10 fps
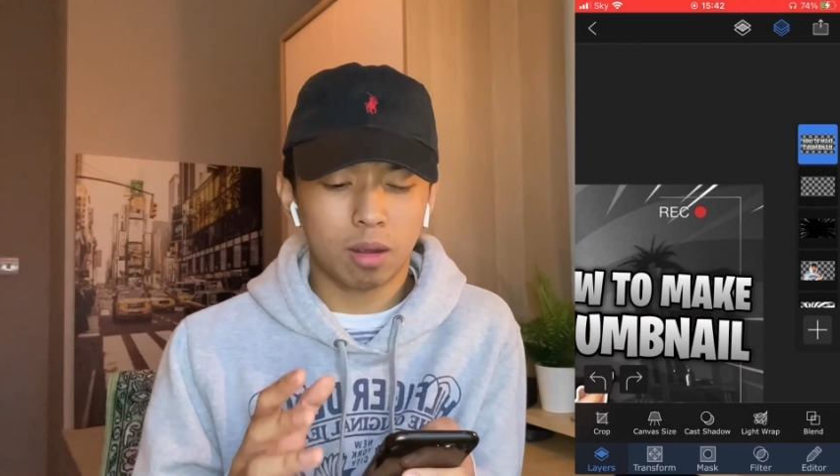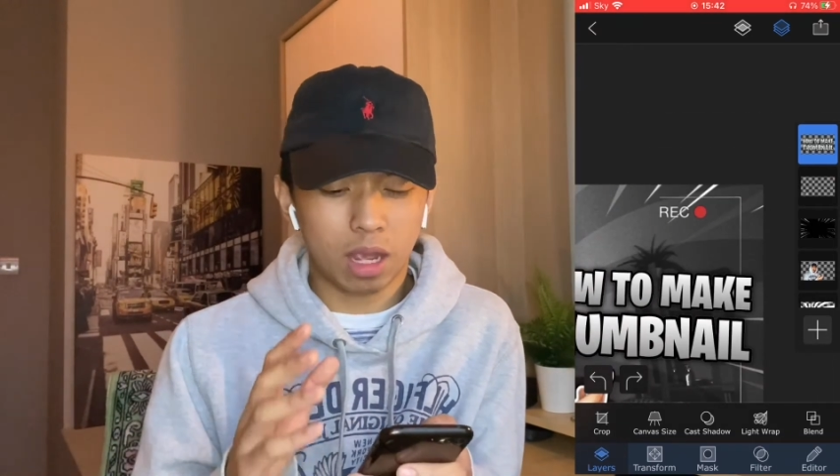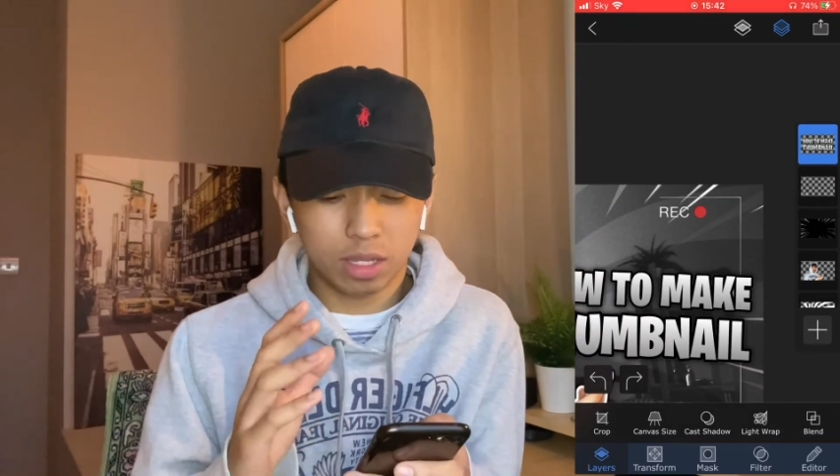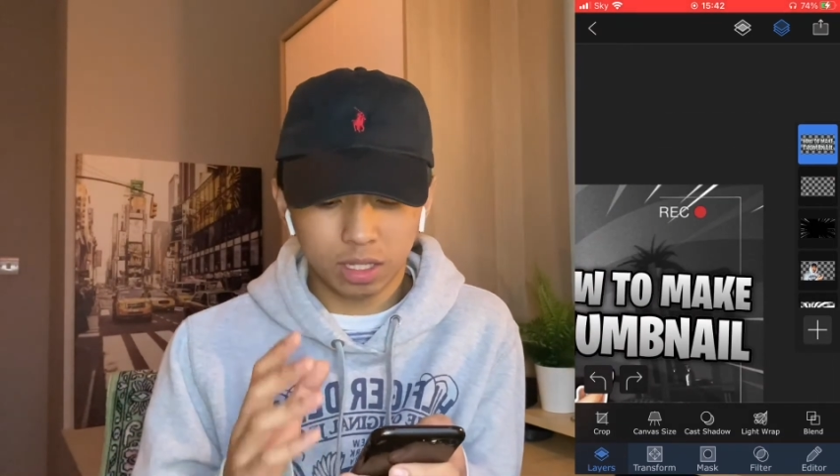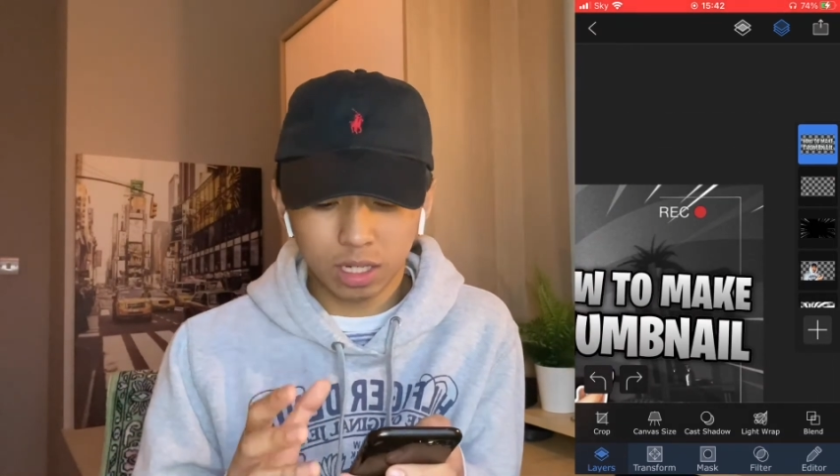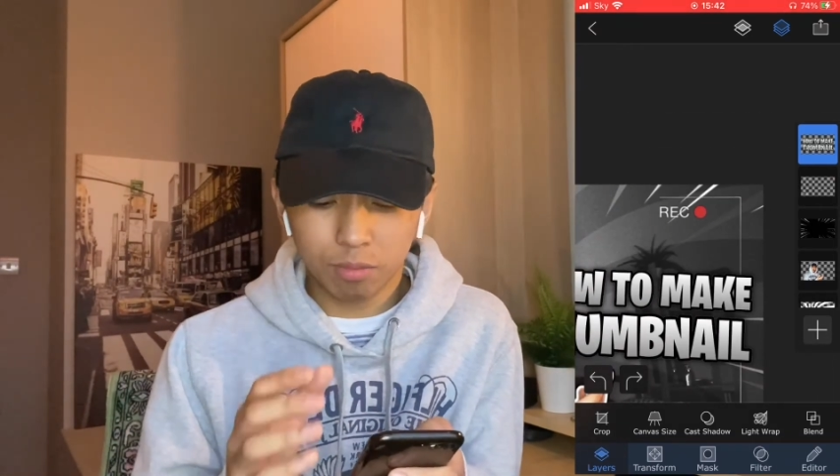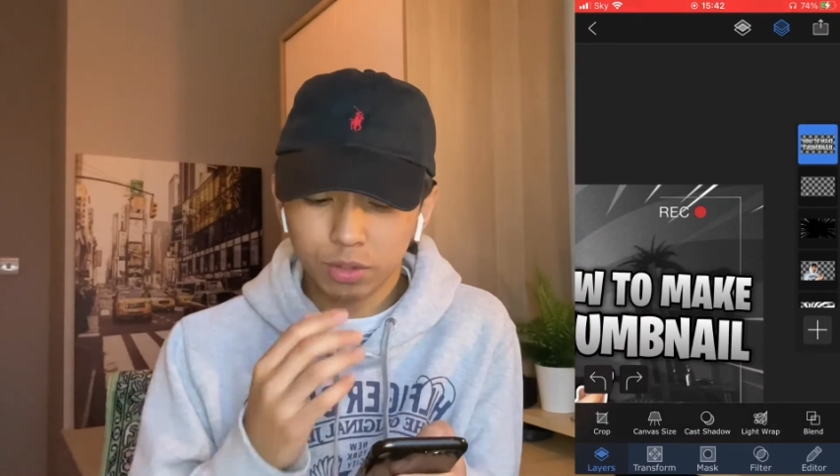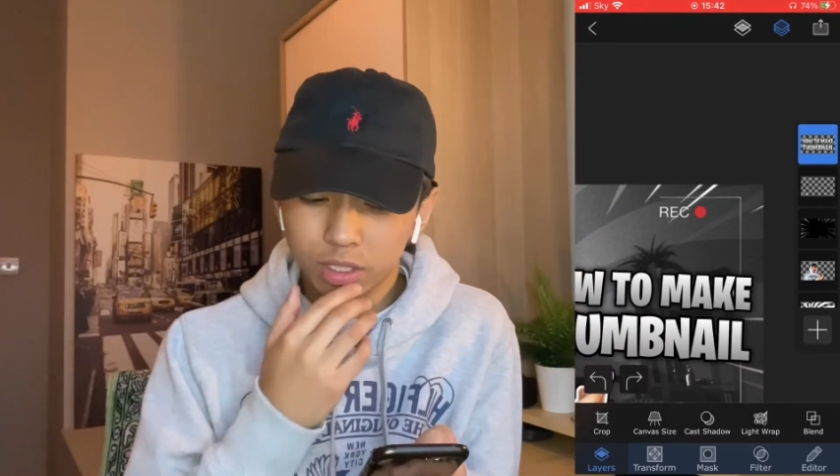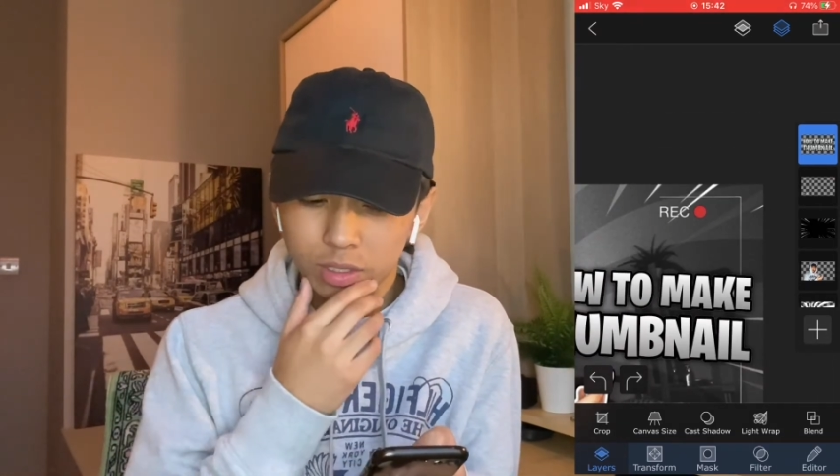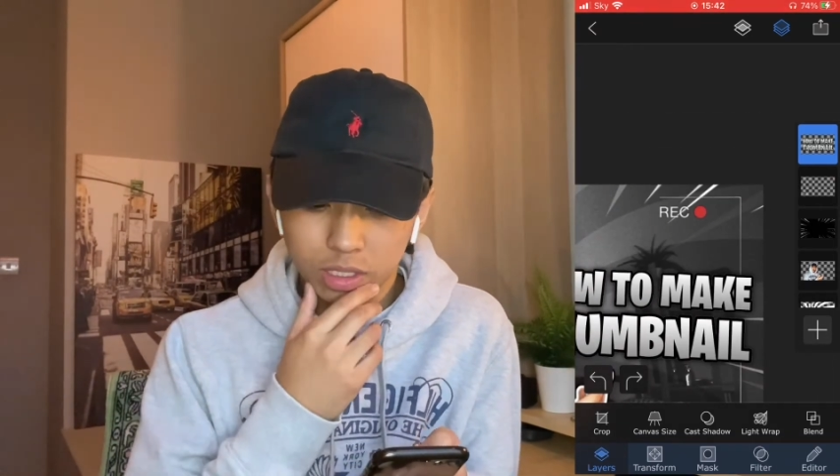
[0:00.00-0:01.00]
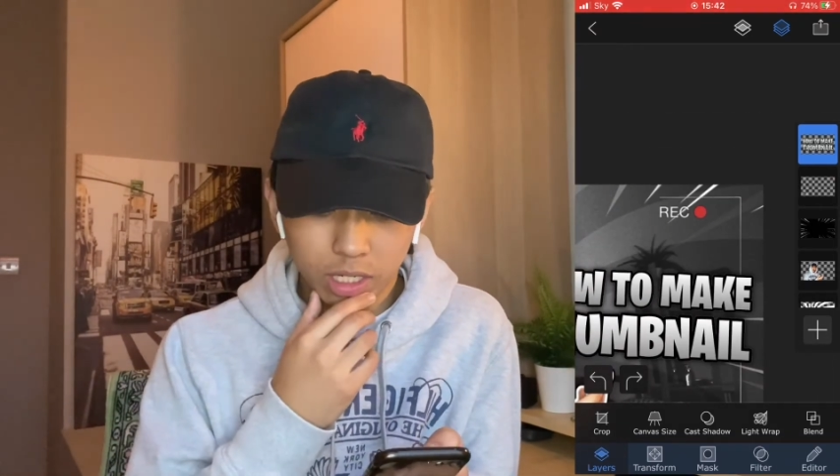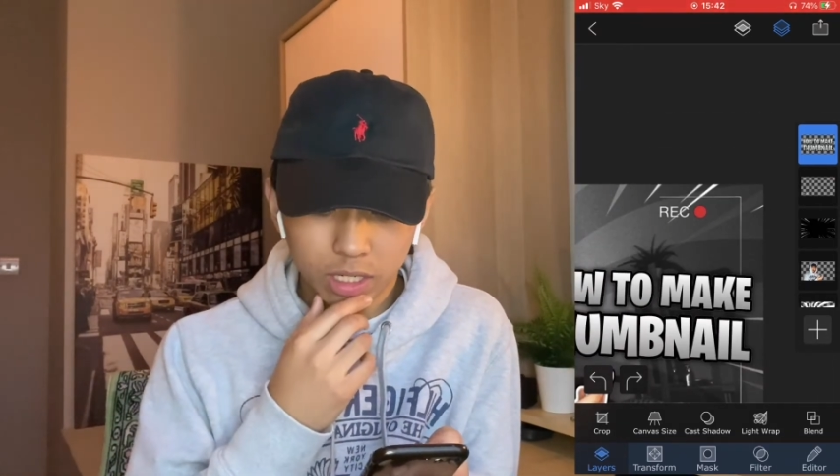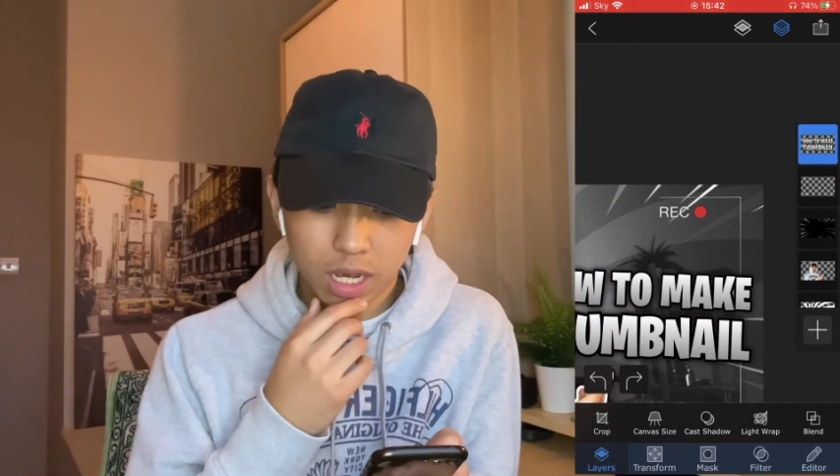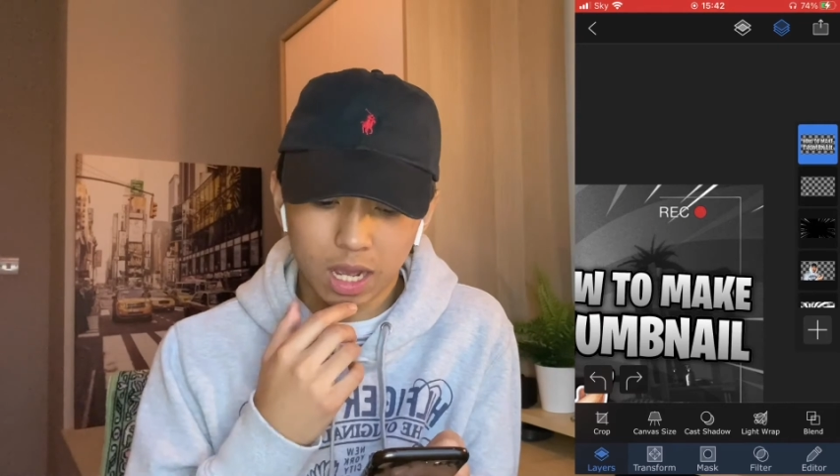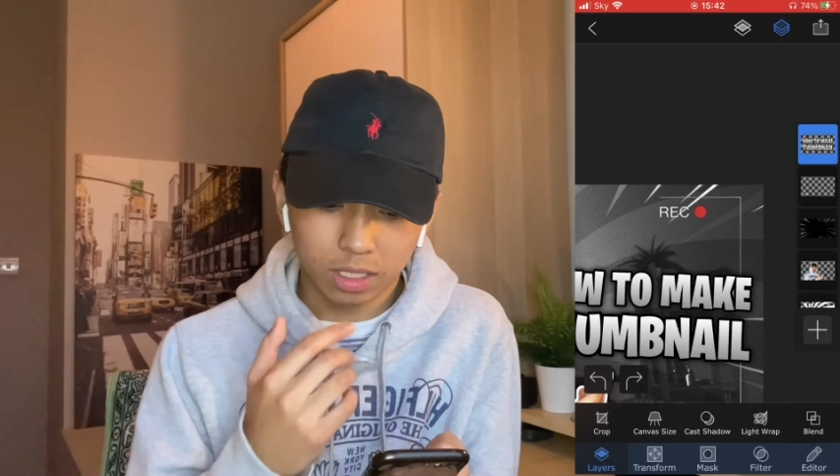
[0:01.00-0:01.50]
I think I'm gonna try
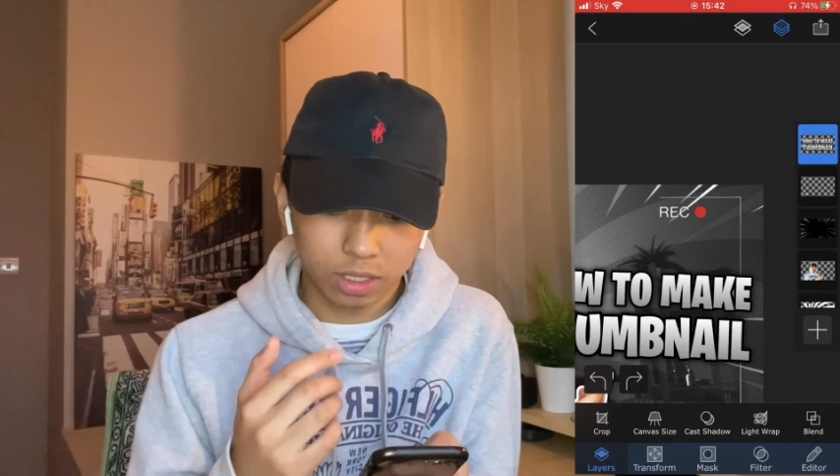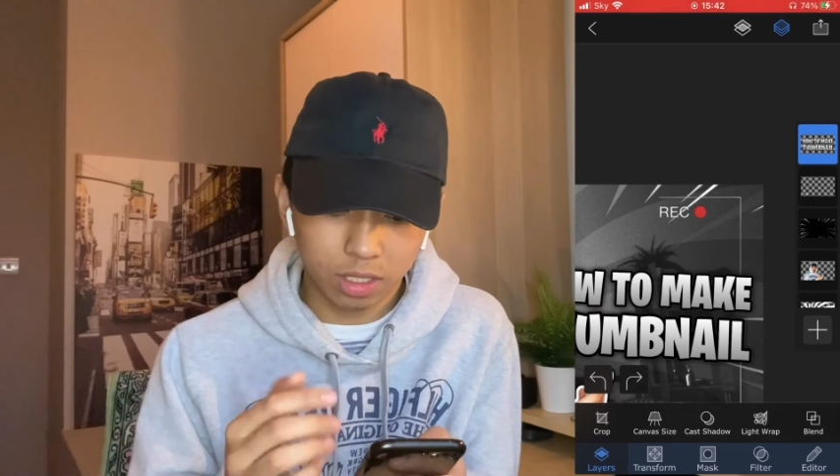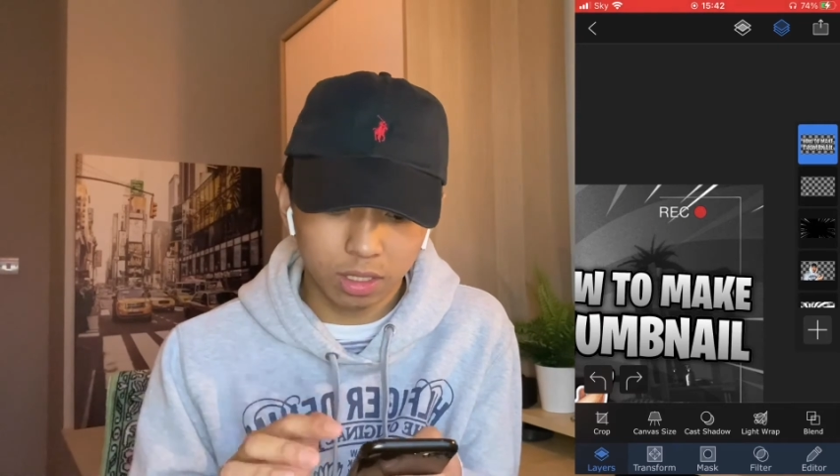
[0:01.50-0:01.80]
to accent